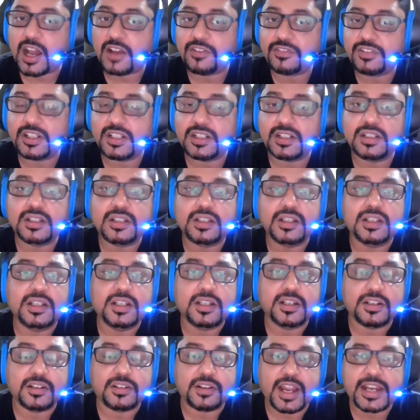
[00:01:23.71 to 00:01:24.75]
I will
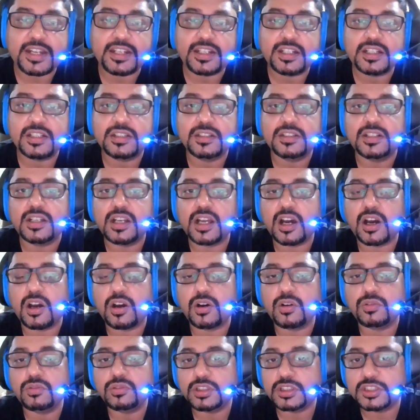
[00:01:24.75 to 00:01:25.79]
right
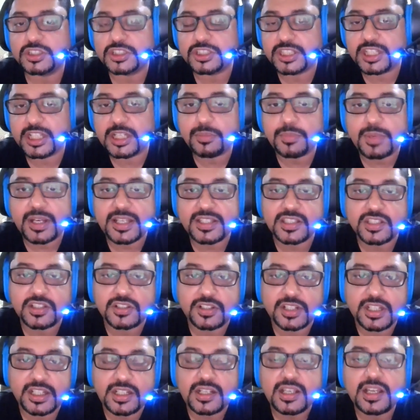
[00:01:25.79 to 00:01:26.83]
now share my
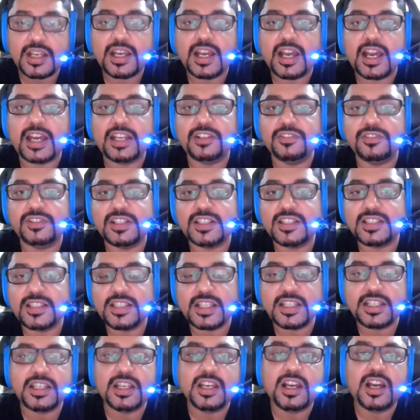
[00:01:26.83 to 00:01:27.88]
screen and you will
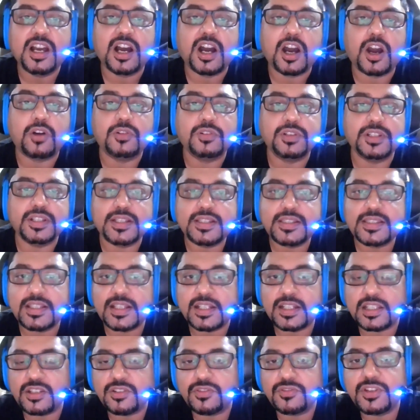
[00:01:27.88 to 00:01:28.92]
see how
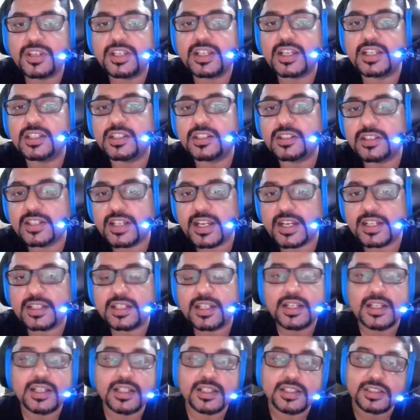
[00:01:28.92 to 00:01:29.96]
easily we can
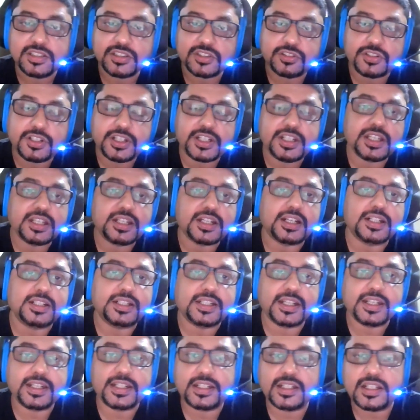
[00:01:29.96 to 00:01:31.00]
create 3D
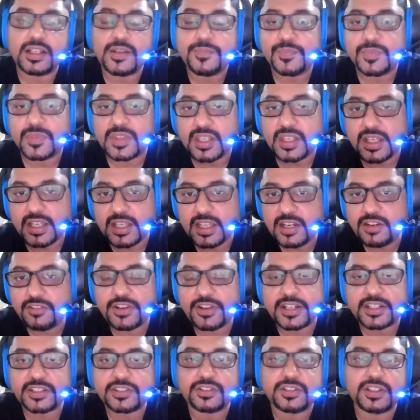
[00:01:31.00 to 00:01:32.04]
content in
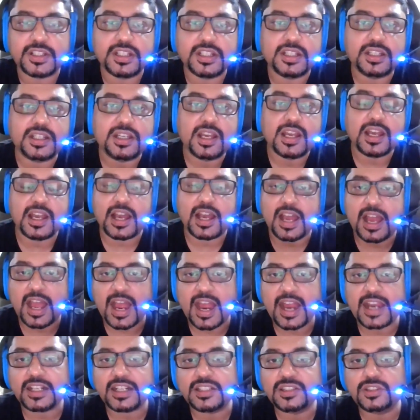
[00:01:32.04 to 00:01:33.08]
Vectary,
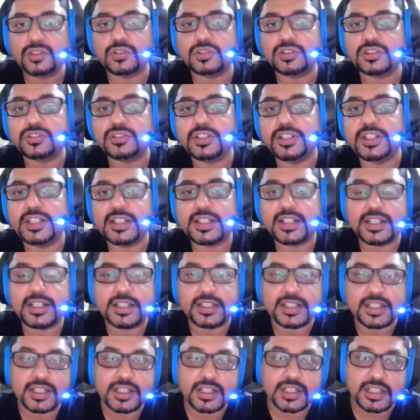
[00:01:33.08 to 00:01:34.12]
add those 3D
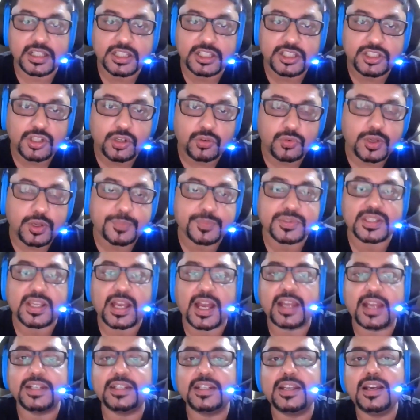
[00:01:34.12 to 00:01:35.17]
content in your
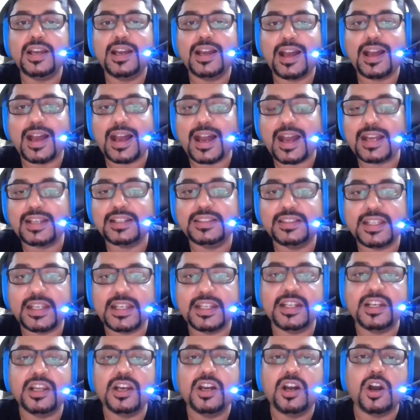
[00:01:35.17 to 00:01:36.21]
website, and
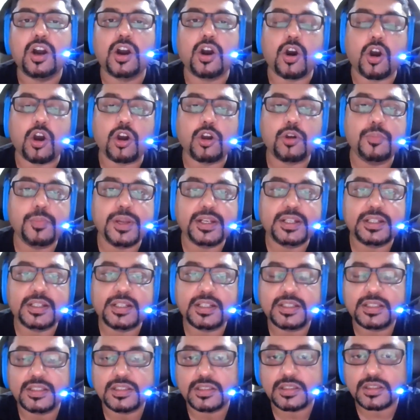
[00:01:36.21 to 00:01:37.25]
then augment